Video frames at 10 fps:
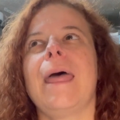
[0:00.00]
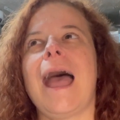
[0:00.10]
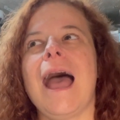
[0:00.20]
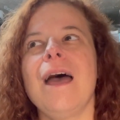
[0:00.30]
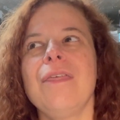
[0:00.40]

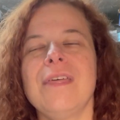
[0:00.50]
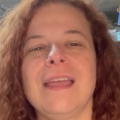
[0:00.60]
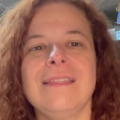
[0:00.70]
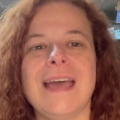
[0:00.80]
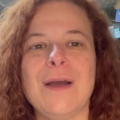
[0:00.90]
I
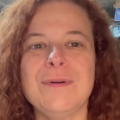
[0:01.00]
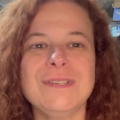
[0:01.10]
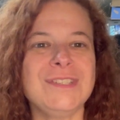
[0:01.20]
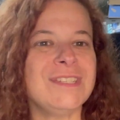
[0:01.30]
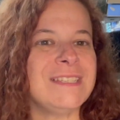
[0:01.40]
think that
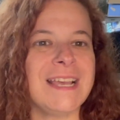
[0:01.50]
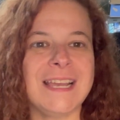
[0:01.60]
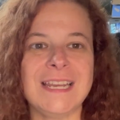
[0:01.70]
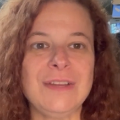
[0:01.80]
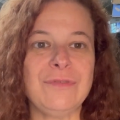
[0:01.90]
was just
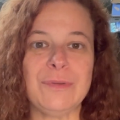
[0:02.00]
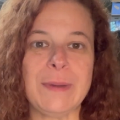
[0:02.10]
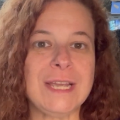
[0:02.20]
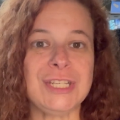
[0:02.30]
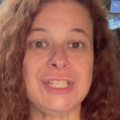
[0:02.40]
like an
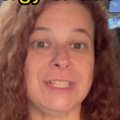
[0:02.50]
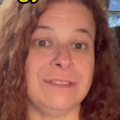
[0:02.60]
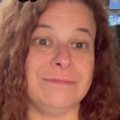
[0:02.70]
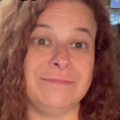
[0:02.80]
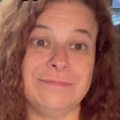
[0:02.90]
inflammation.